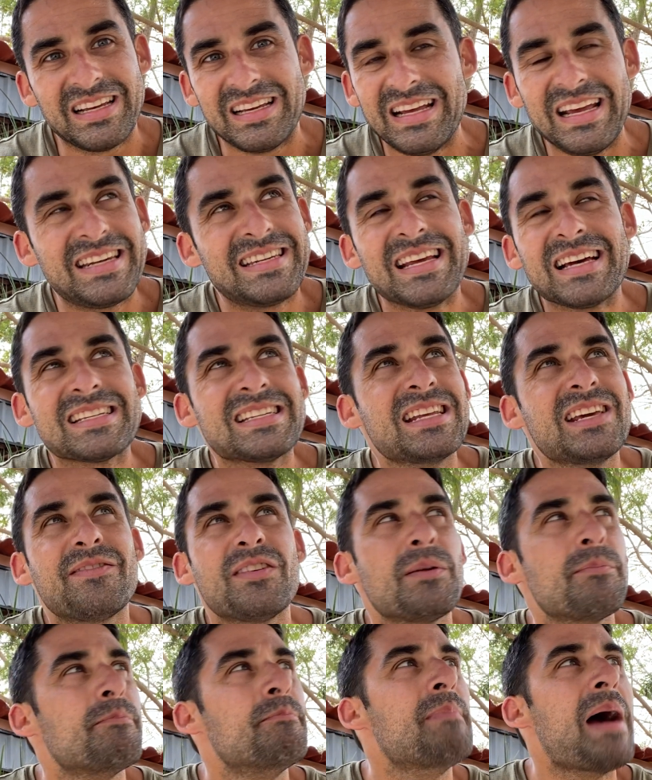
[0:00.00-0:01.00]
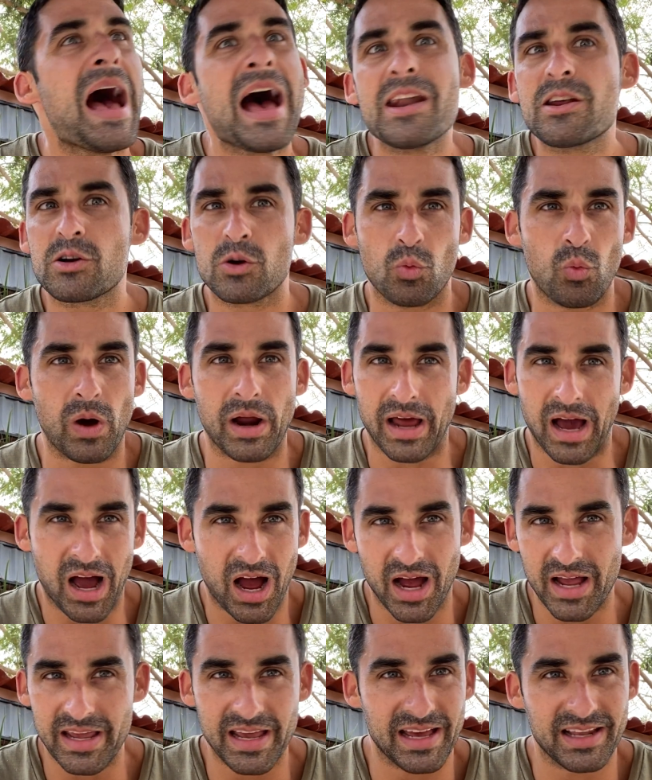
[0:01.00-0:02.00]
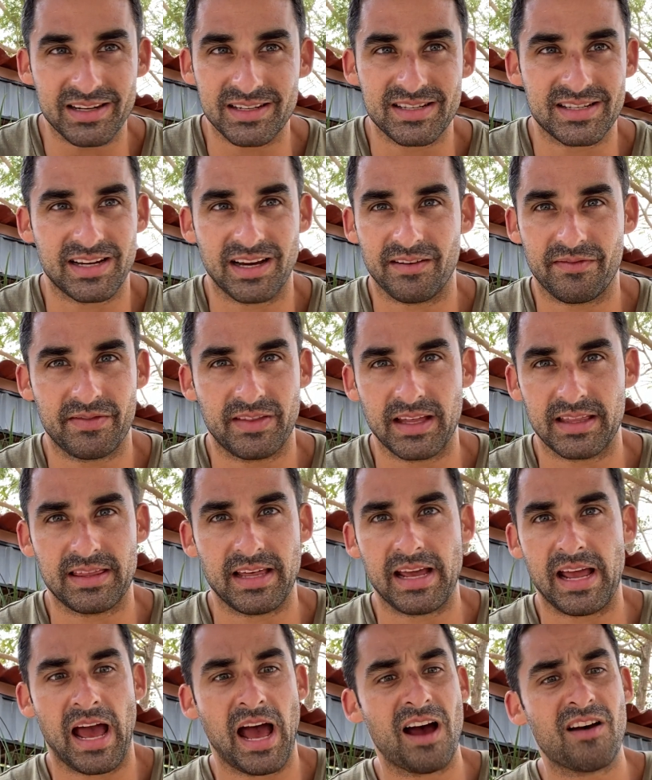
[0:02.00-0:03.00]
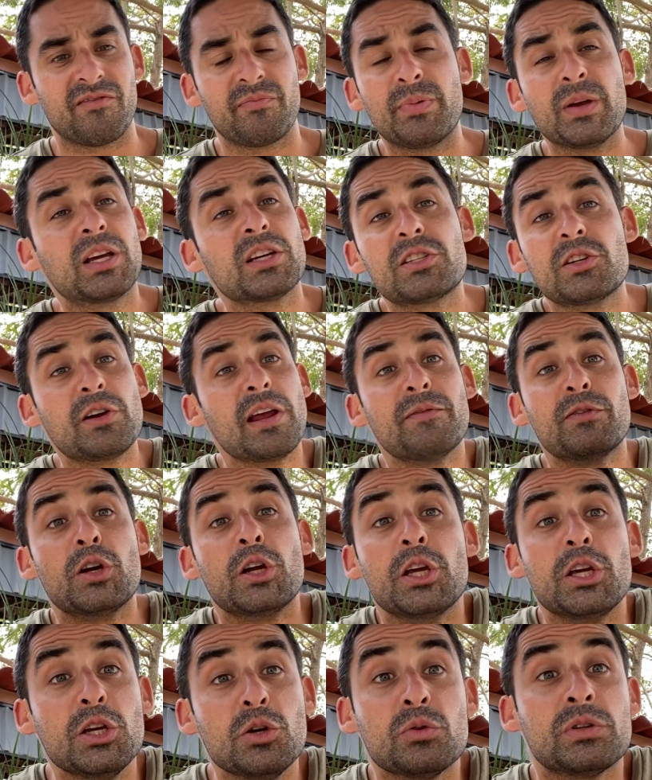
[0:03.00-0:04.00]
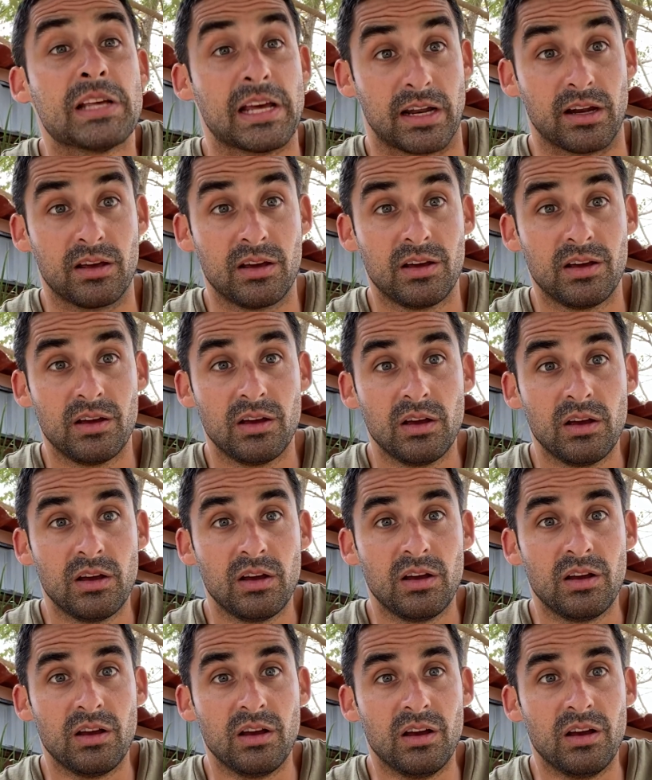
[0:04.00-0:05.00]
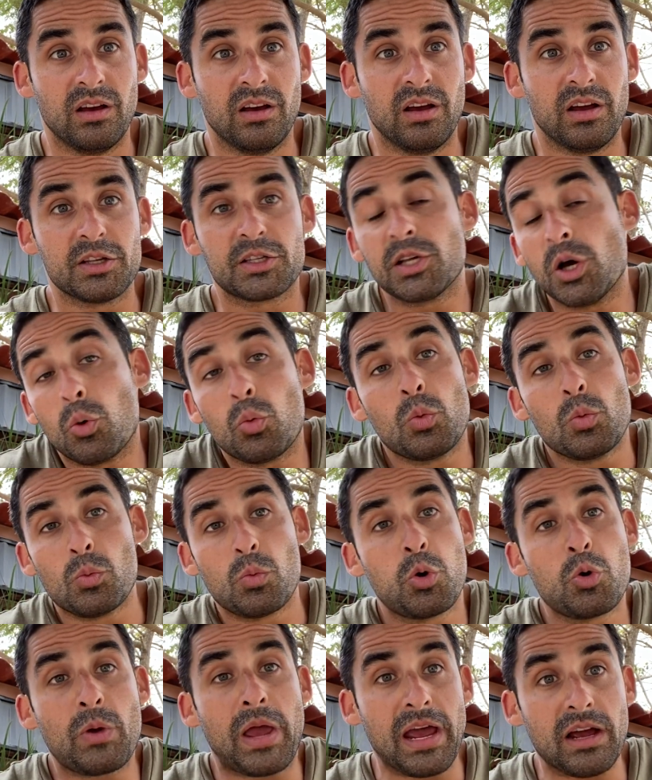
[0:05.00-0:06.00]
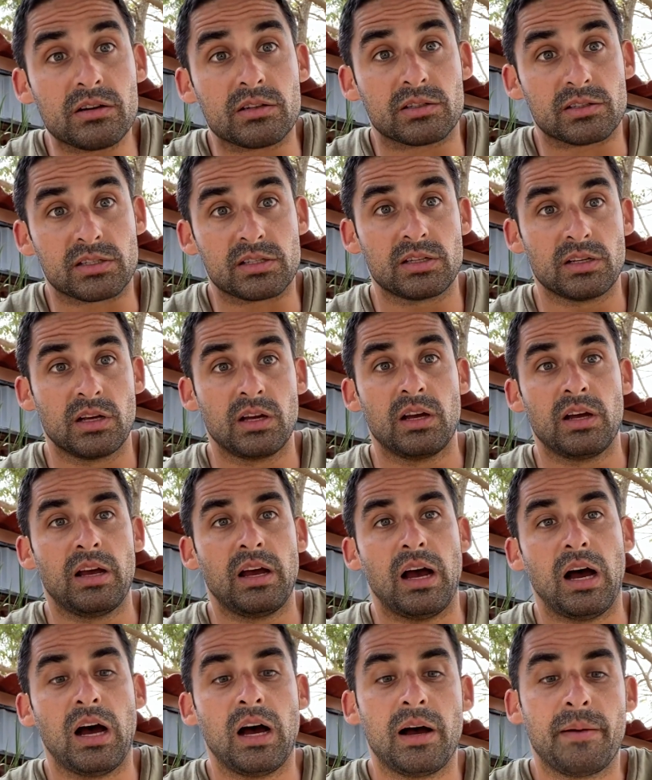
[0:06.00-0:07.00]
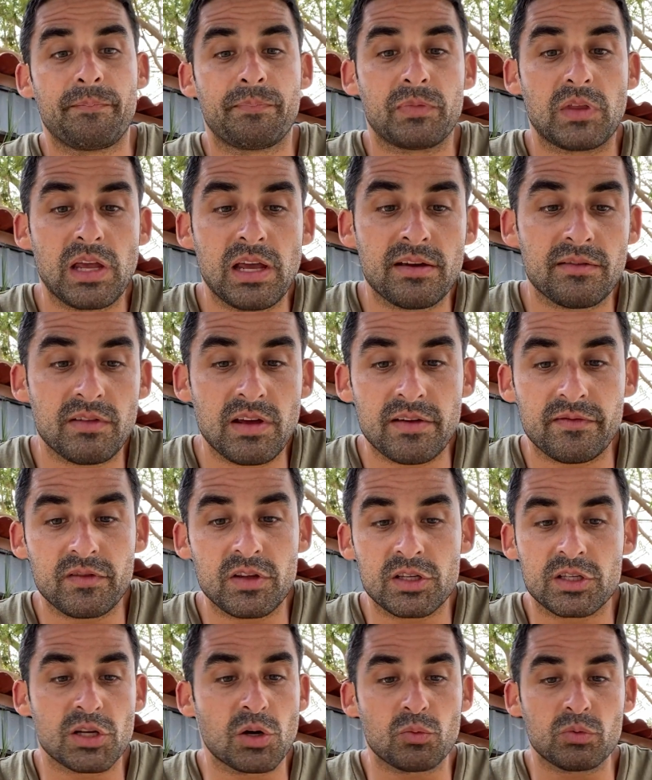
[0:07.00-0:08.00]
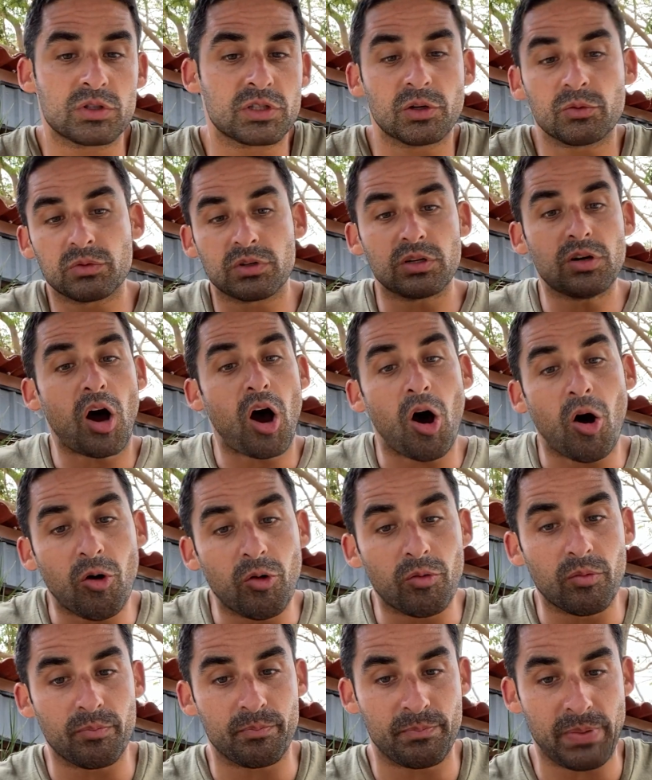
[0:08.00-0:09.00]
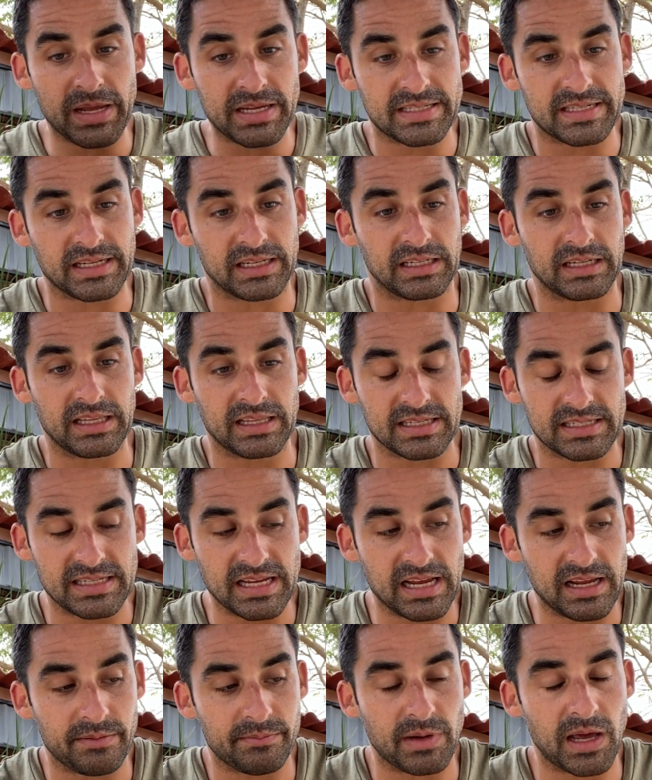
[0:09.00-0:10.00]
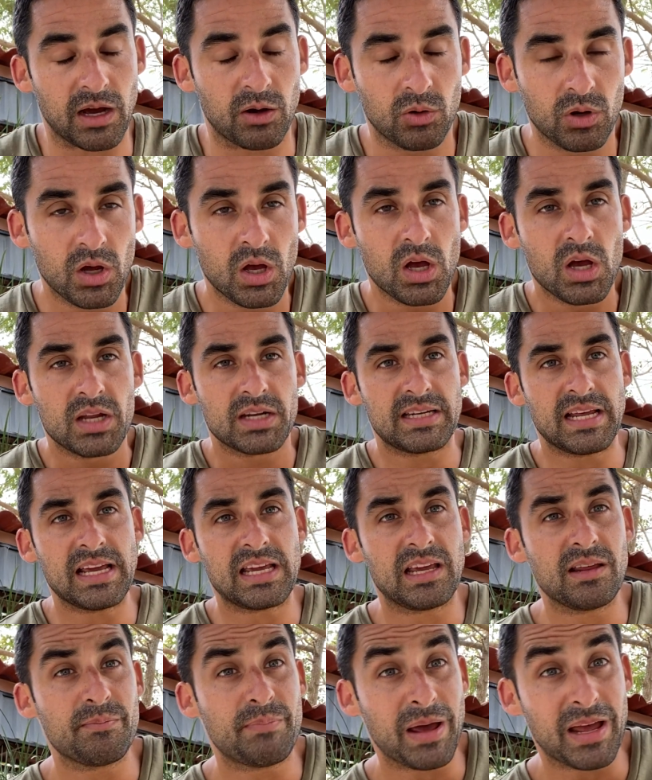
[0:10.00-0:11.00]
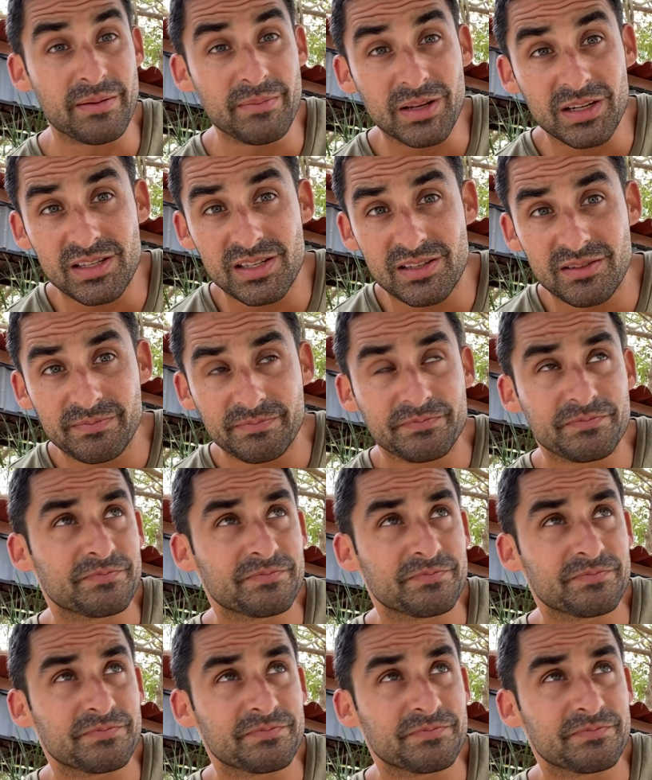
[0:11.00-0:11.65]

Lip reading: it doesn't even matter what high-end stuff that they have because you're never going to use it. So who cares? So they're all basically the same. Now, taking payments